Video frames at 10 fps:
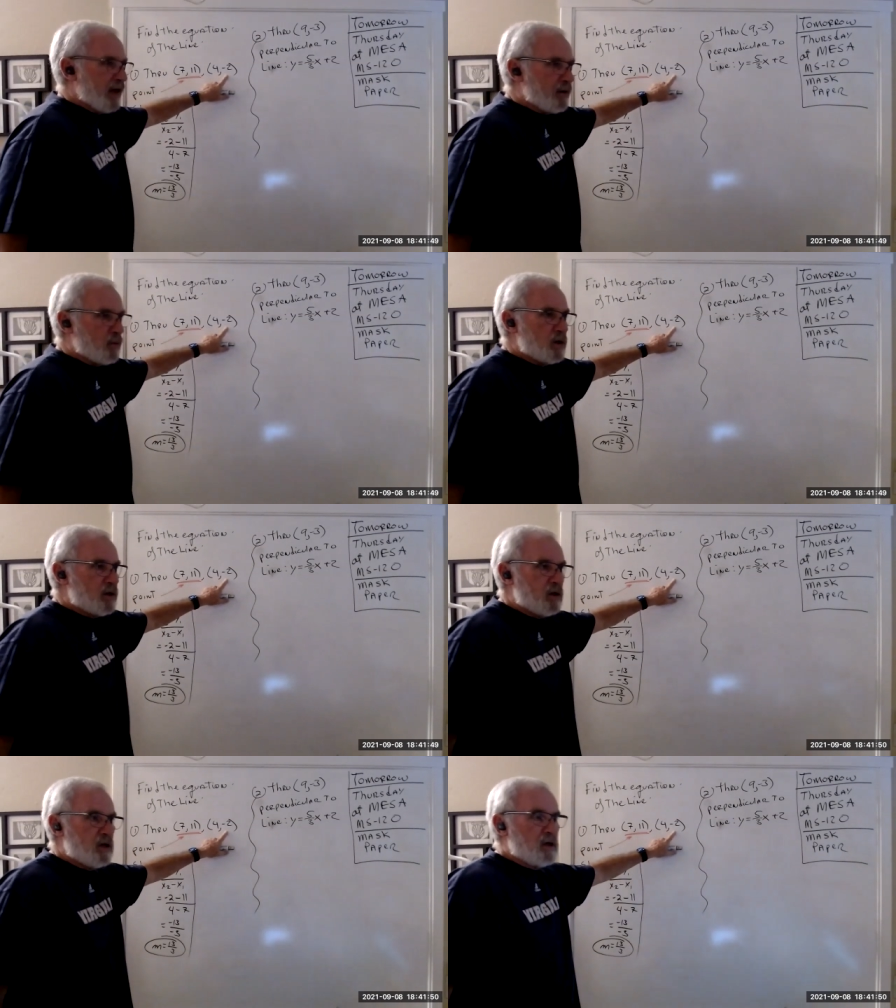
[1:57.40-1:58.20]
that
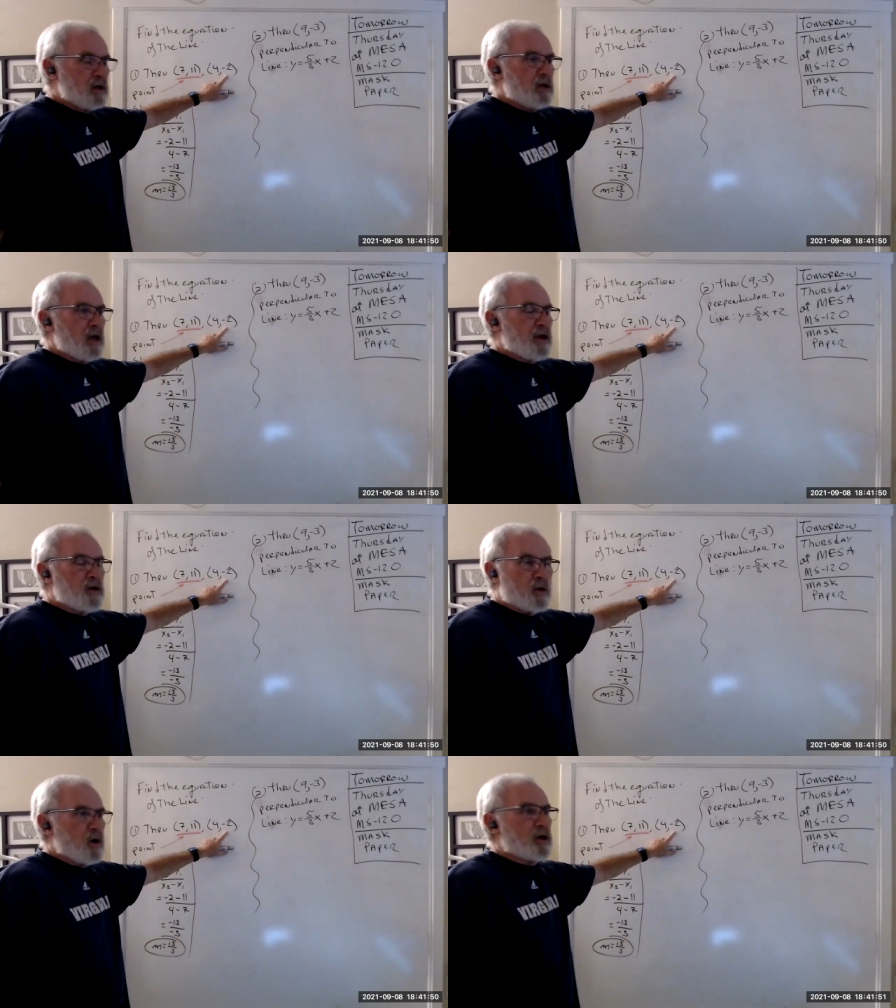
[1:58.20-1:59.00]
one, and
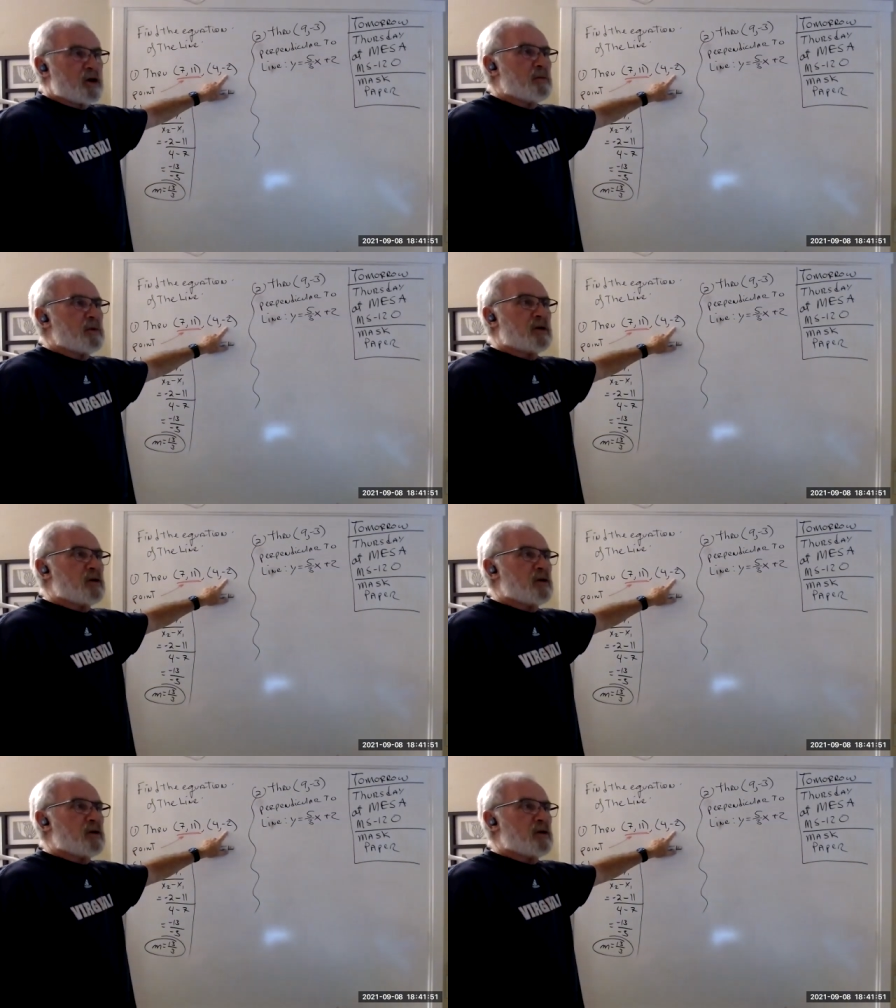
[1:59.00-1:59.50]
your argument